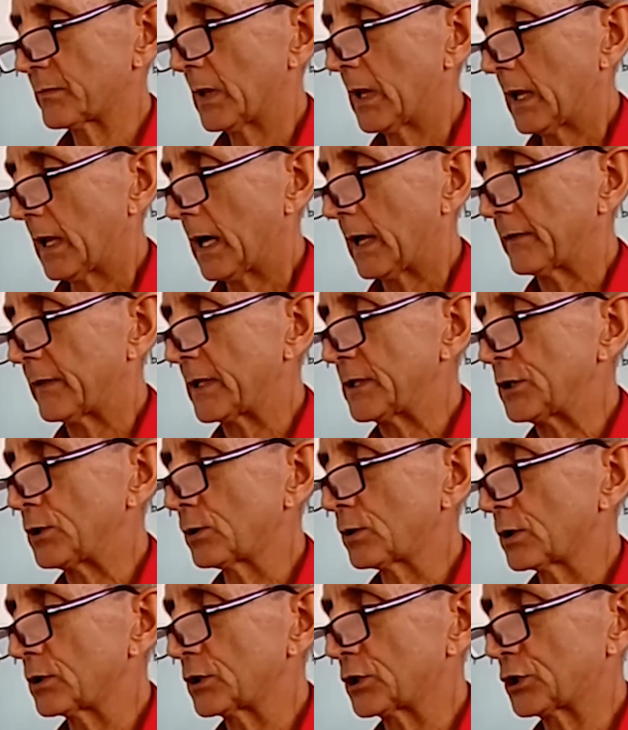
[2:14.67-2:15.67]
And then you
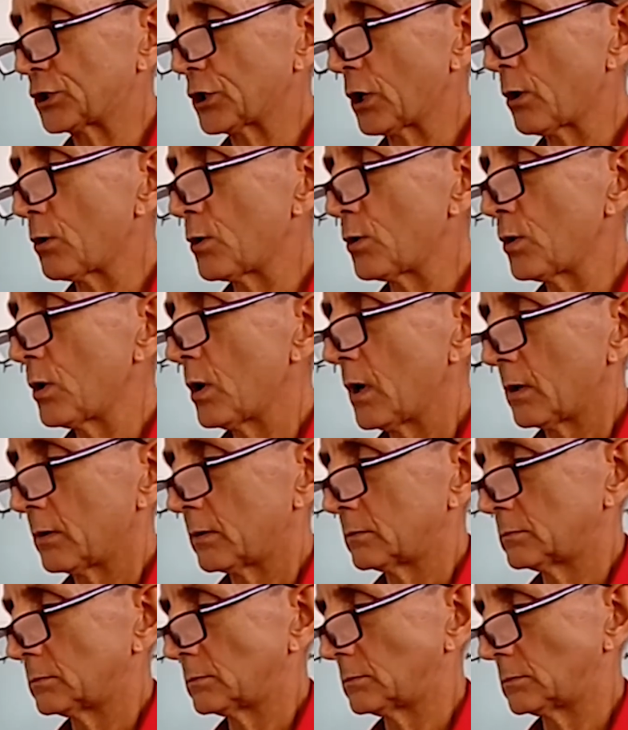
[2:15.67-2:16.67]
can show
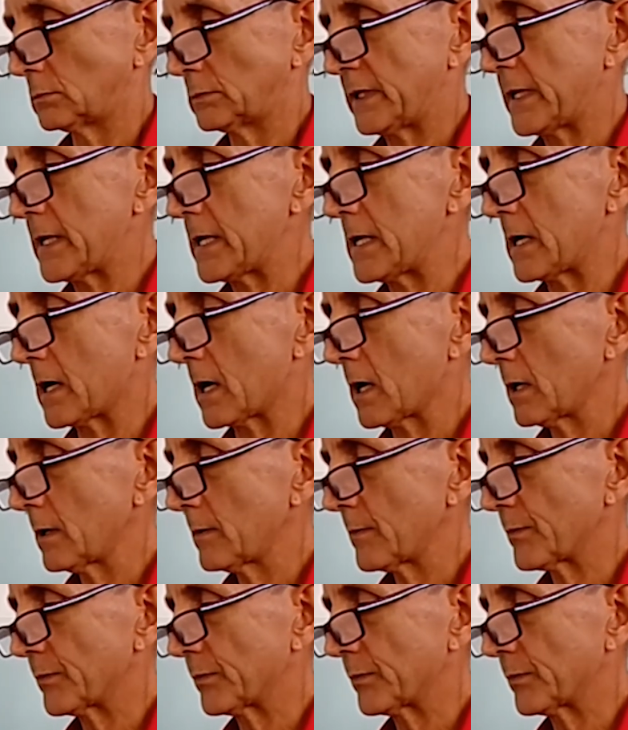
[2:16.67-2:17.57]
here